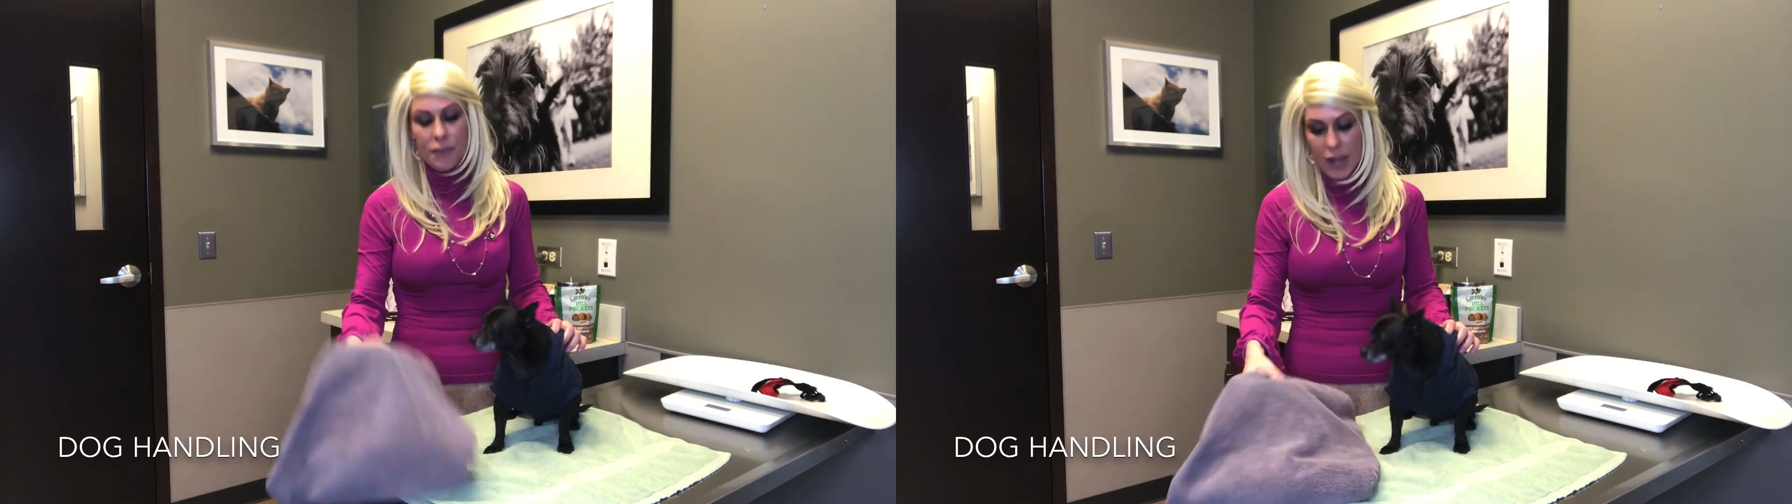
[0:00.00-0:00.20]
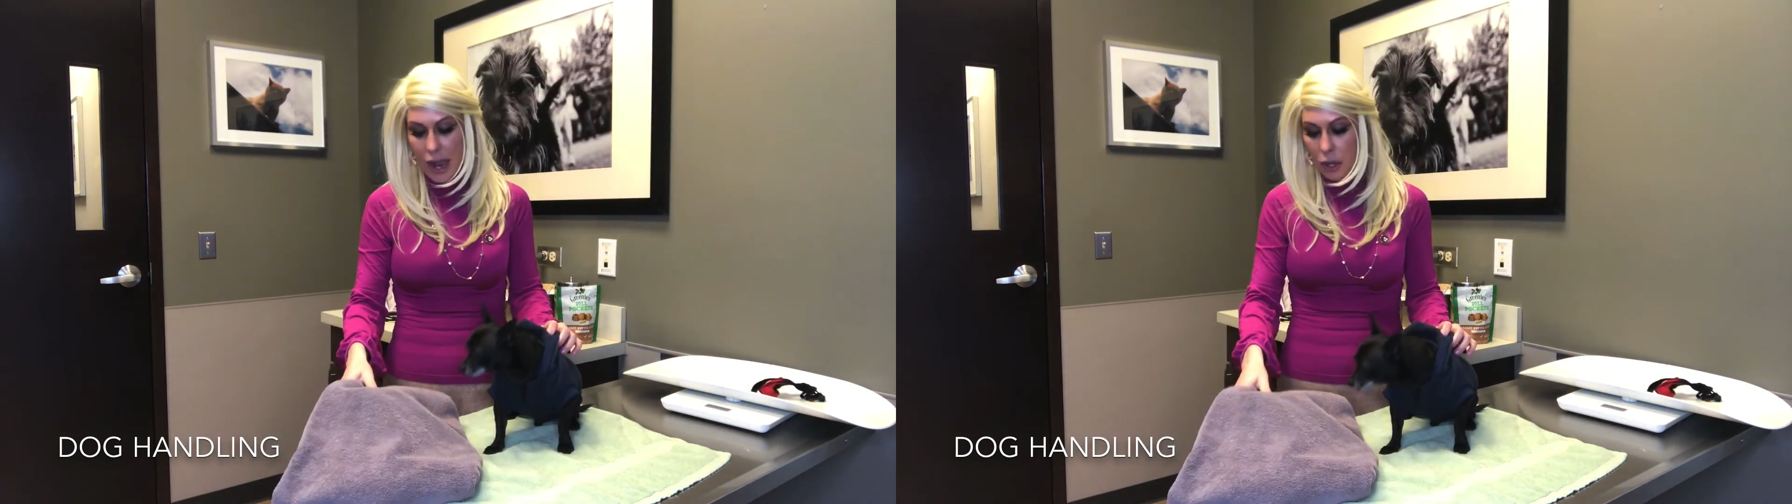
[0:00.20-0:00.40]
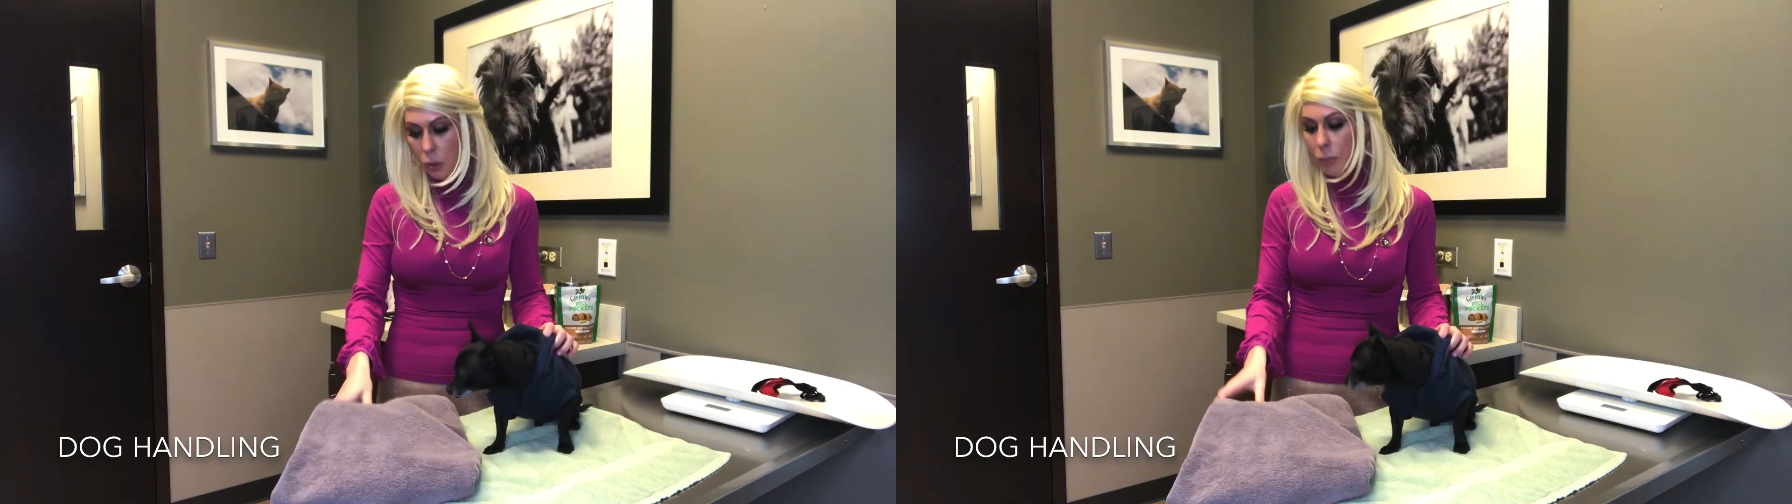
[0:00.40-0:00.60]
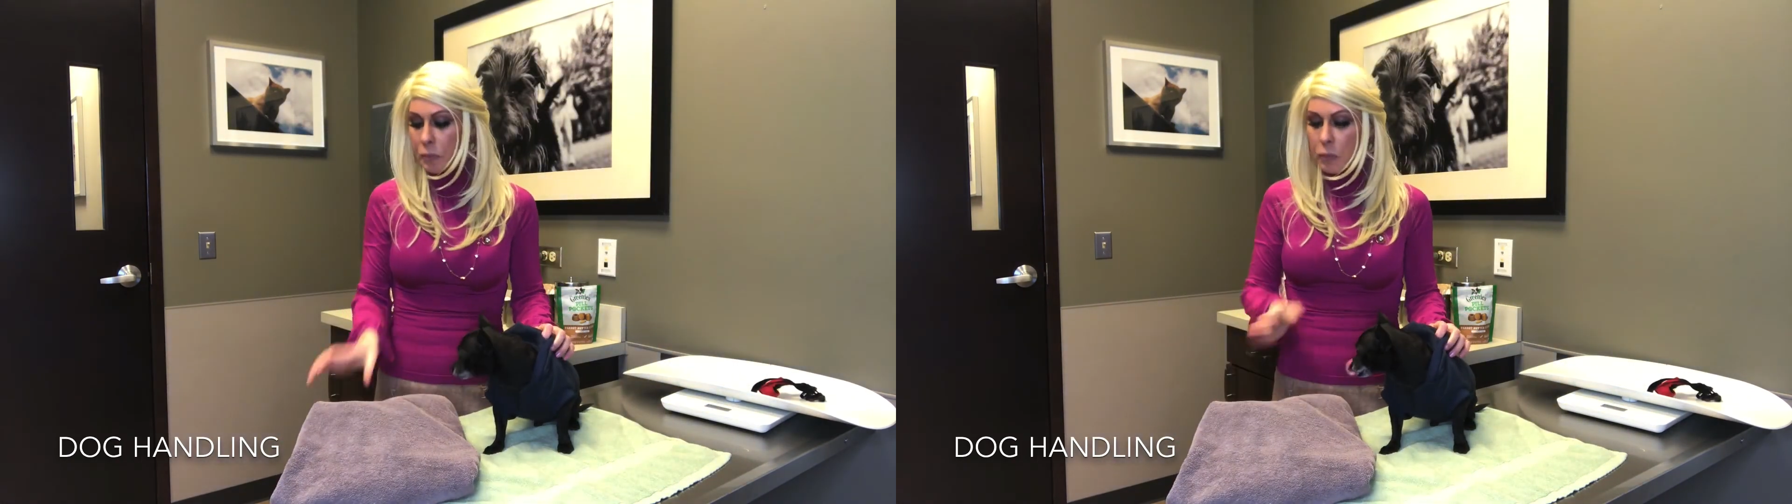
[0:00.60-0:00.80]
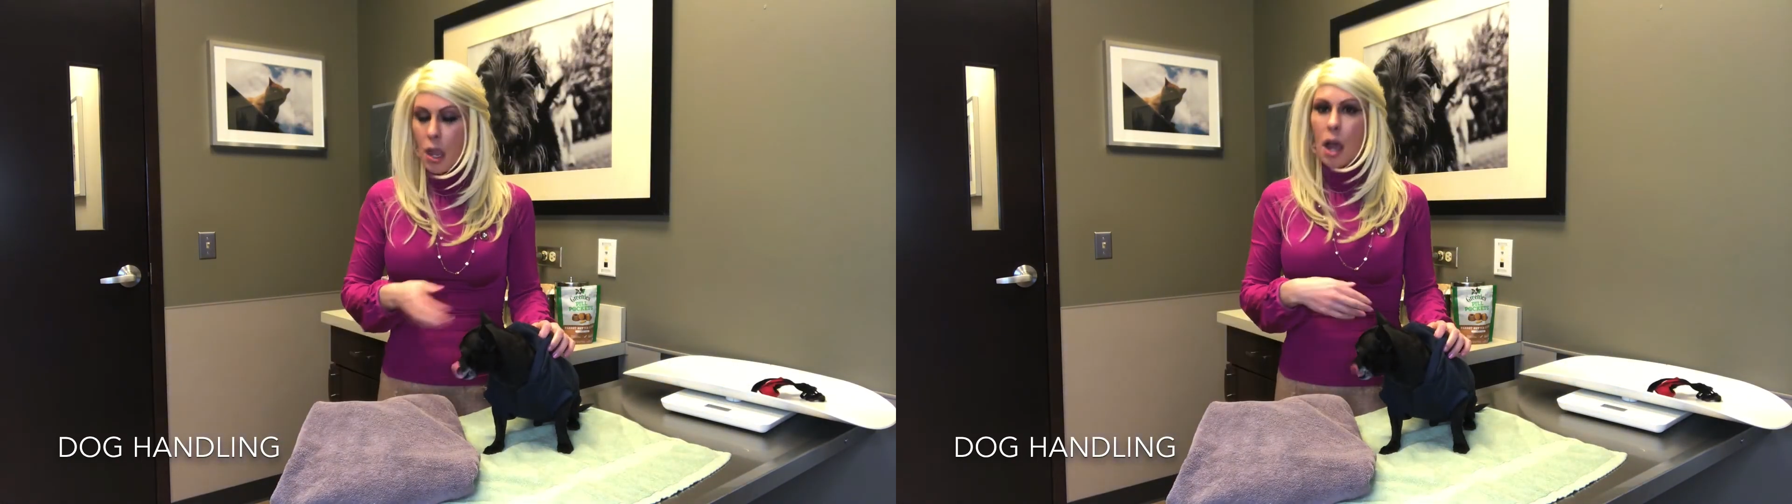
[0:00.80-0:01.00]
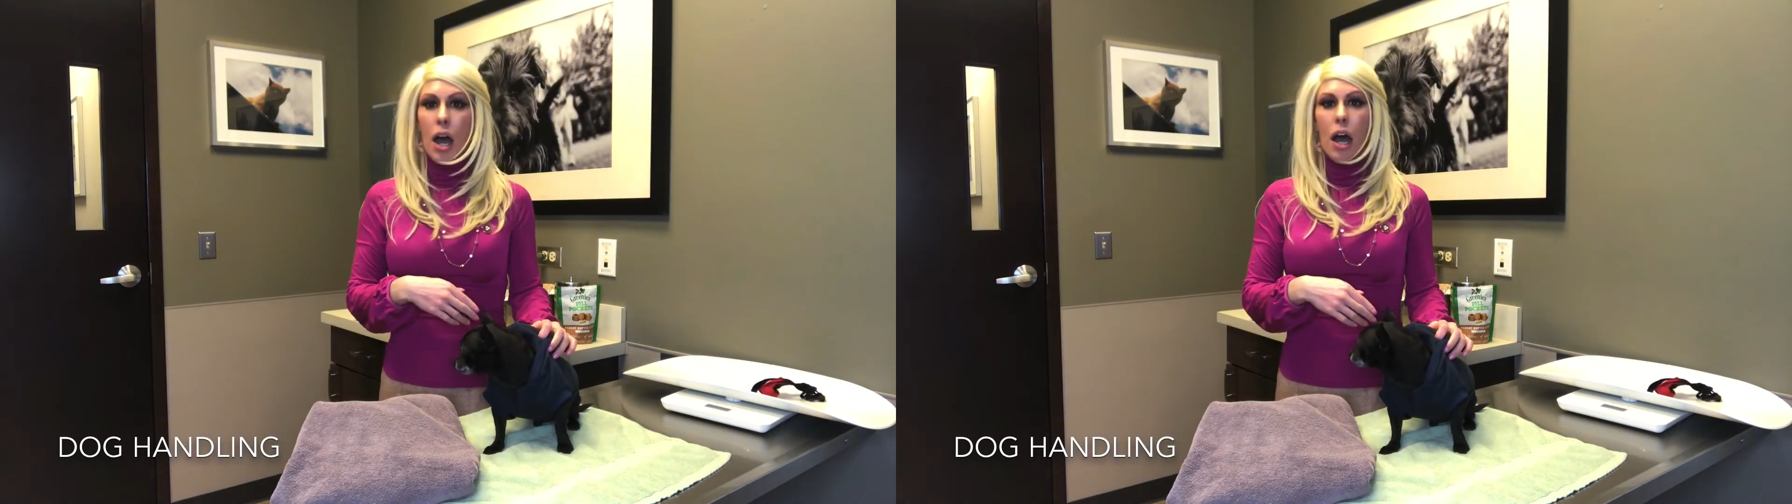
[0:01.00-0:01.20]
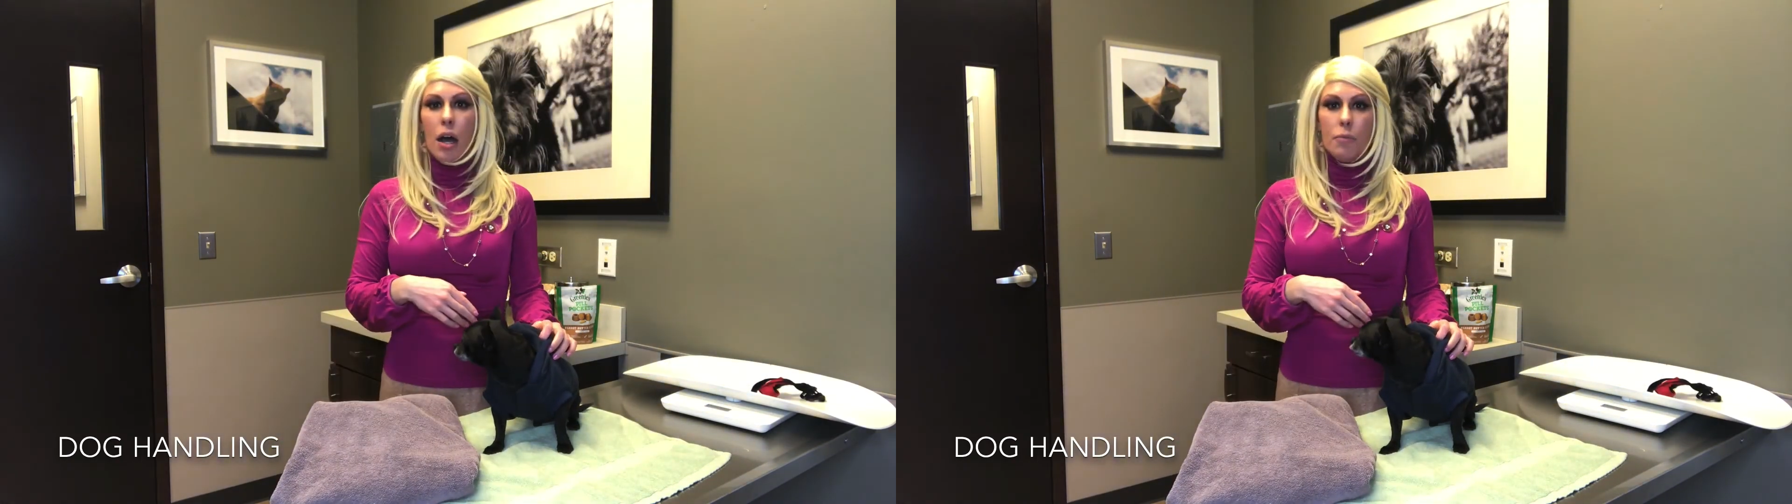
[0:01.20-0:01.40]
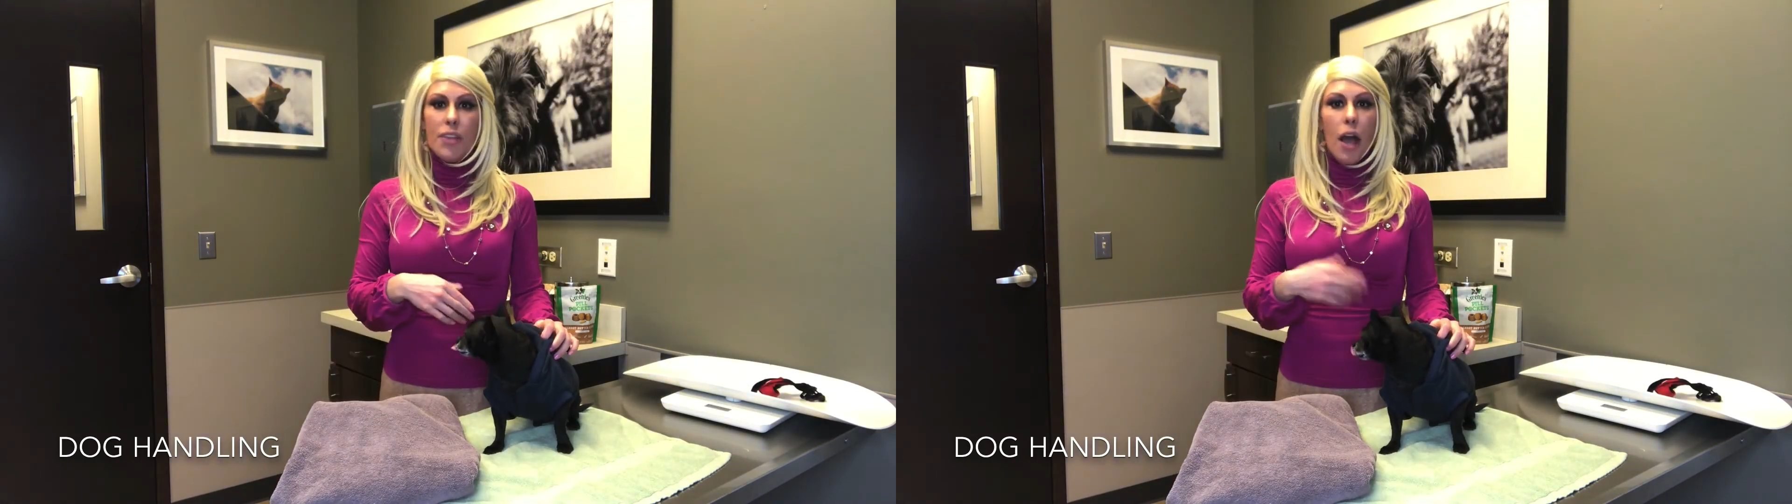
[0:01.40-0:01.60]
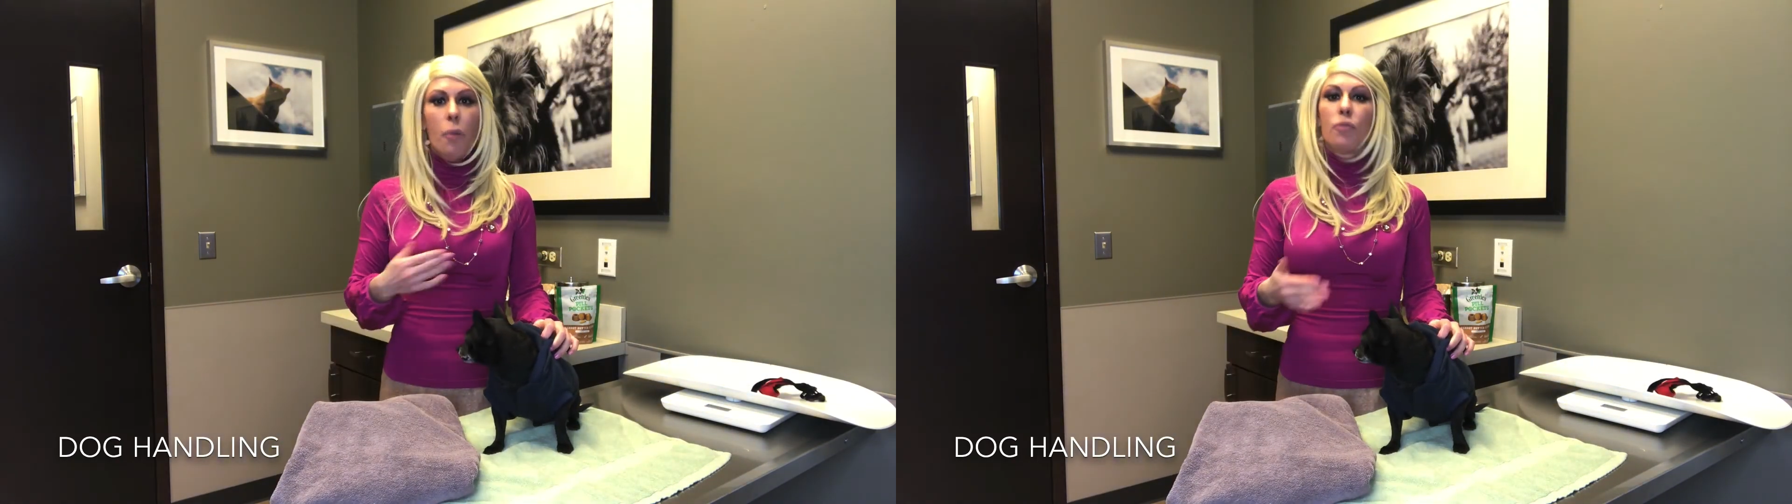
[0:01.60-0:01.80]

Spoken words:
towel, to help